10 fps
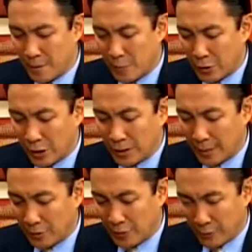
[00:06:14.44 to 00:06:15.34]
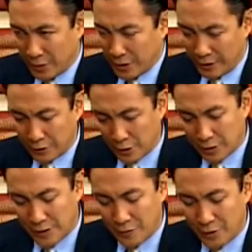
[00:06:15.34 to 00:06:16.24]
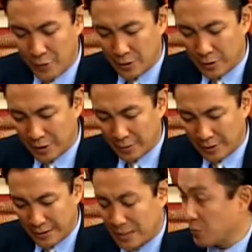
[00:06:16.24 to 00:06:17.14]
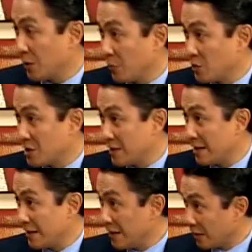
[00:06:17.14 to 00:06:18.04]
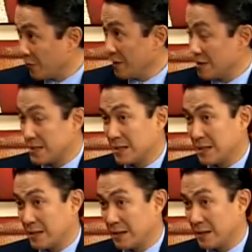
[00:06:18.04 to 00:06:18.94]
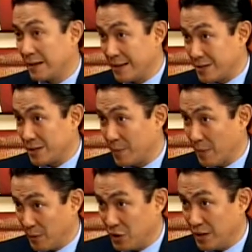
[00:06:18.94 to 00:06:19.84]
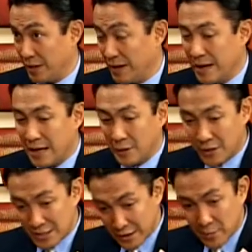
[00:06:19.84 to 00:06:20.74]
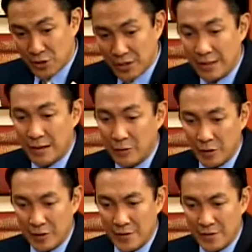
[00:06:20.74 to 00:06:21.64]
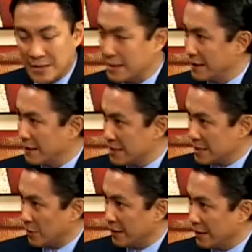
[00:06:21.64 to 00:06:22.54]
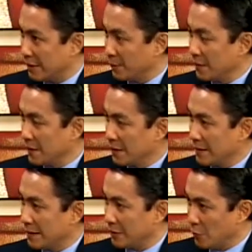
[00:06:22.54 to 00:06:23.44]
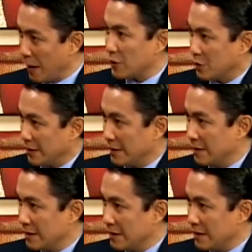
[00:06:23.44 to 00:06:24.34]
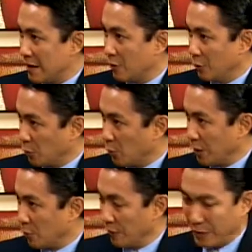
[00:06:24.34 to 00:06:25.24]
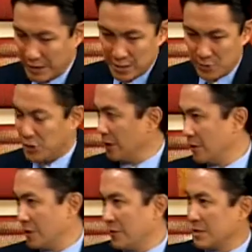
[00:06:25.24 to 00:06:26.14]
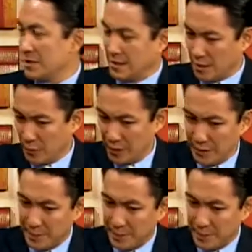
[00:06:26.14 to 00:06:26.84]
we talked about with Dr. Delphine, we talked about this one, which is really the intravenous laser therapy machine. Now, there's another machine here in front of us, and this is the one that you actually are going to work with. What is this machine in front of us? The other one.